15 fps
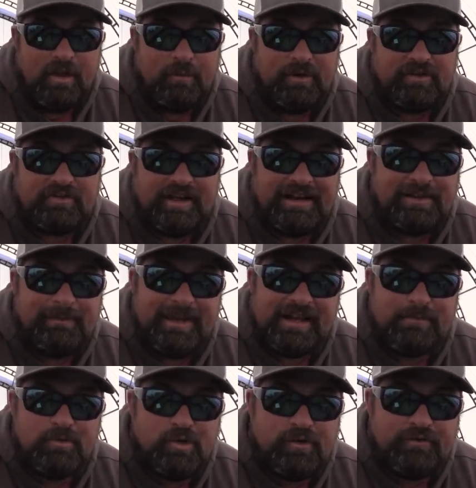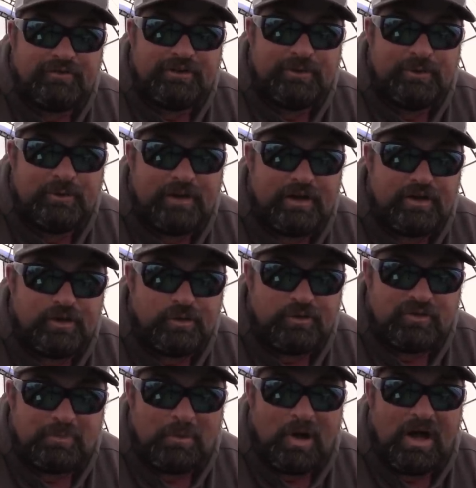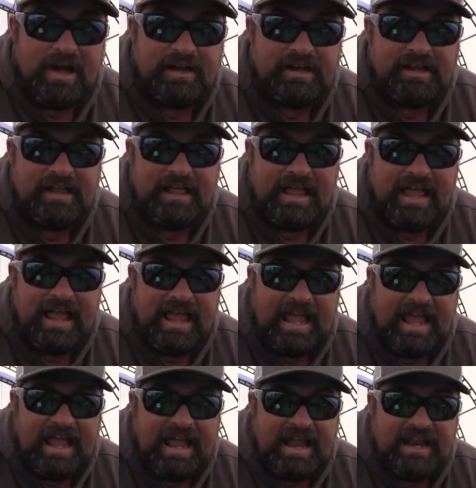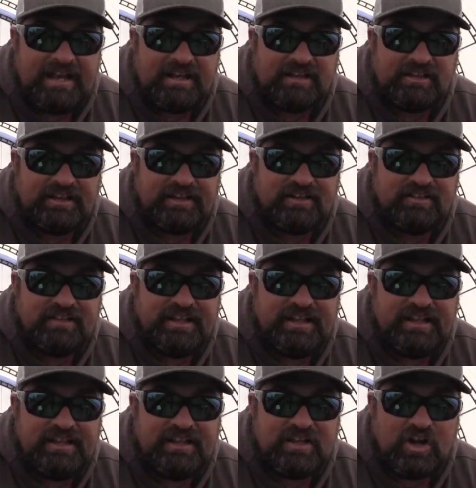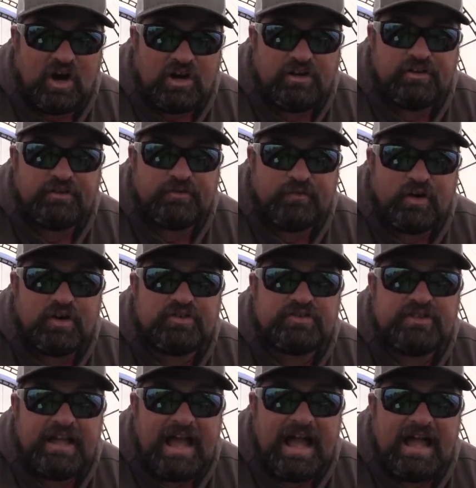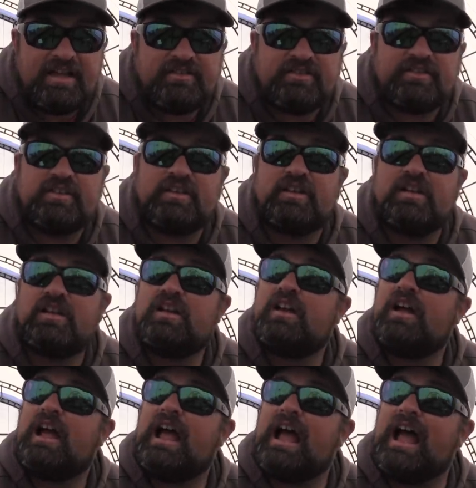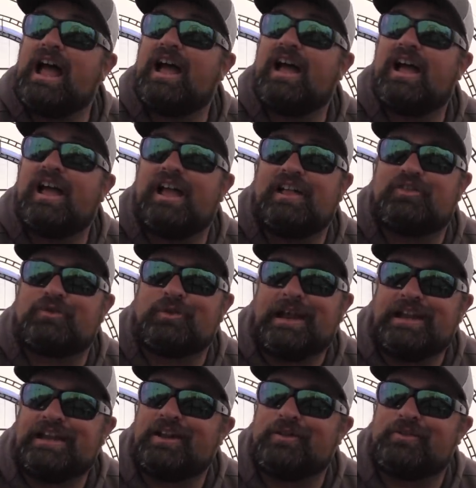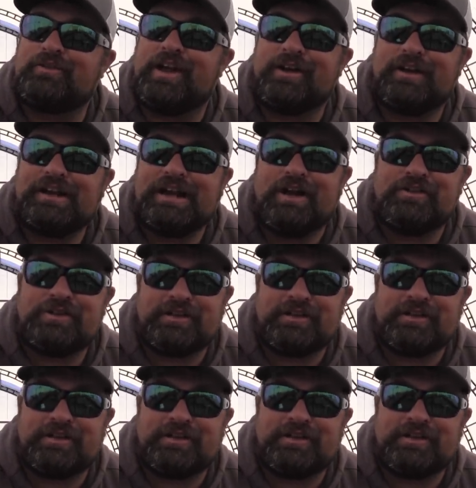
We decided to make a move to a new spot, and literally Carter's first cast, uh, it's raining outside right now.